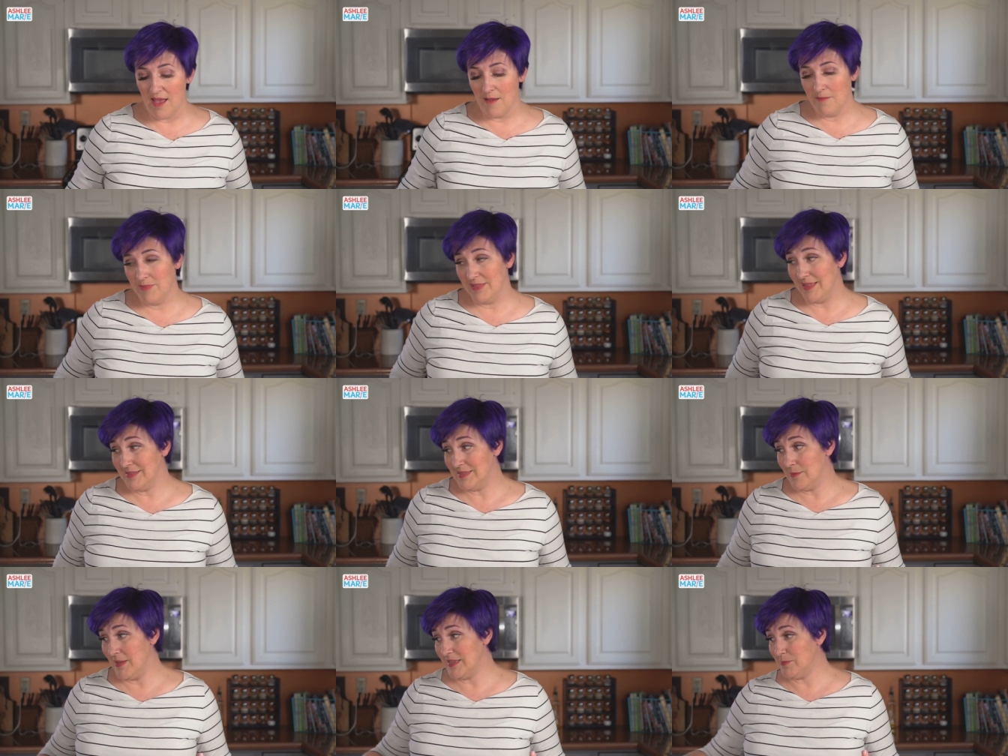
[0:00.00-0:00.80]
but that's
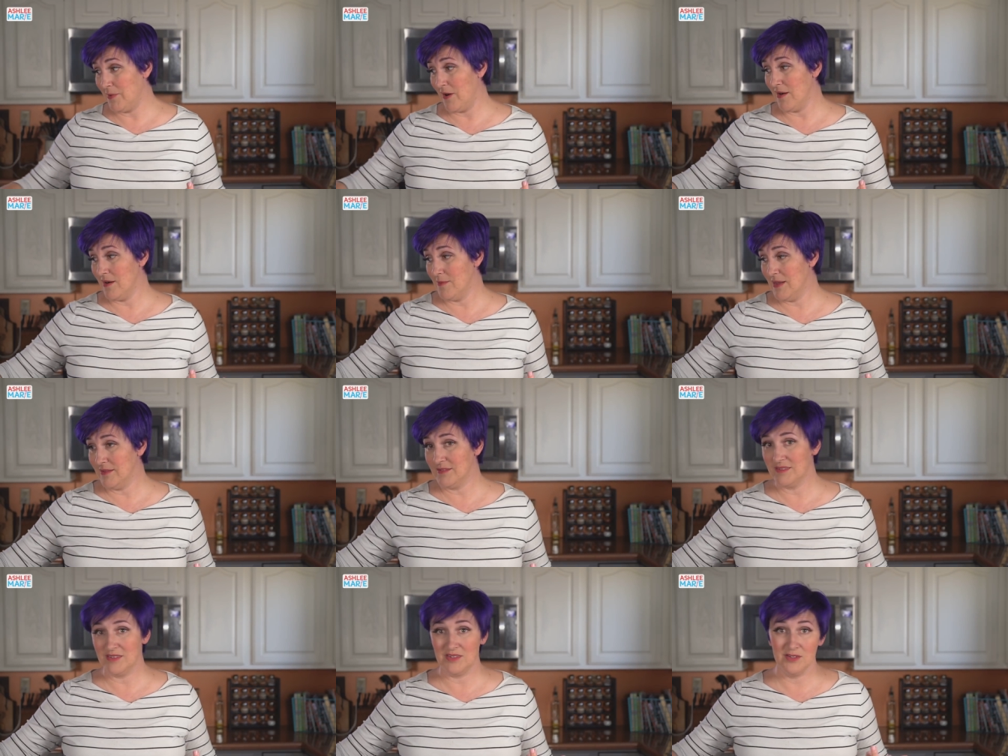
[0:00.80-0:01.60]
the best part
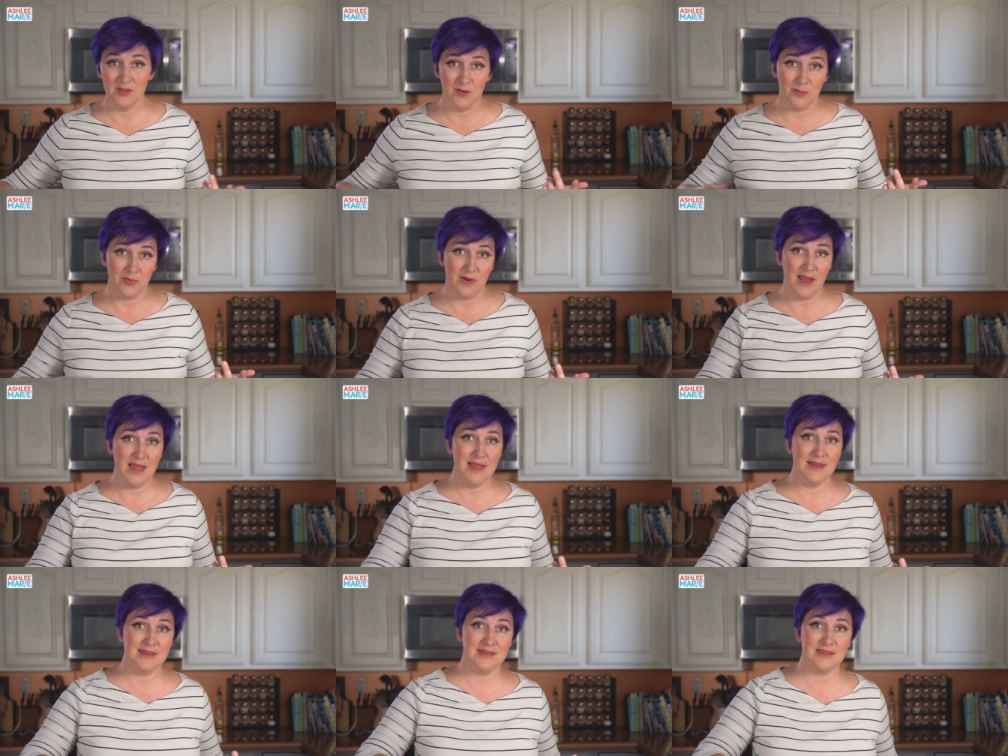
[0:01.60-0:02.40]
about soup,
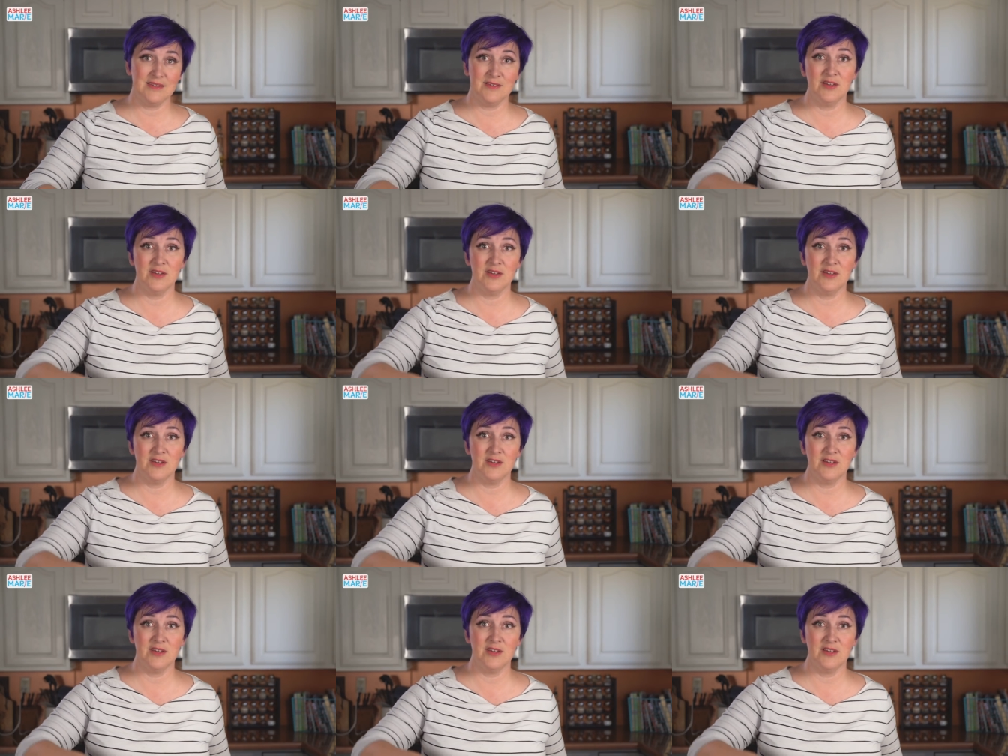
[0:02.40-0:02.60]
right?